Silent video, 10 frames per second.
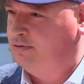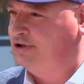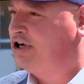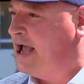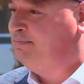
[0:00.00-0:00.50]

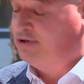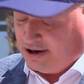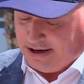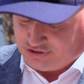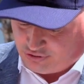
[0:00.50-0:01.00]
which Cape
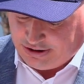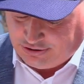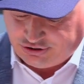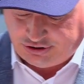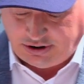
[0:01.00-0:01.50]
Town has
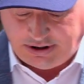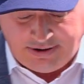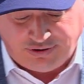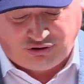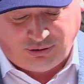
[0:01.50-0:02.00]
reached
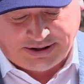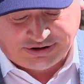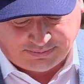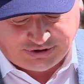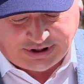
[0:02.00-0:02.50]
in the tourism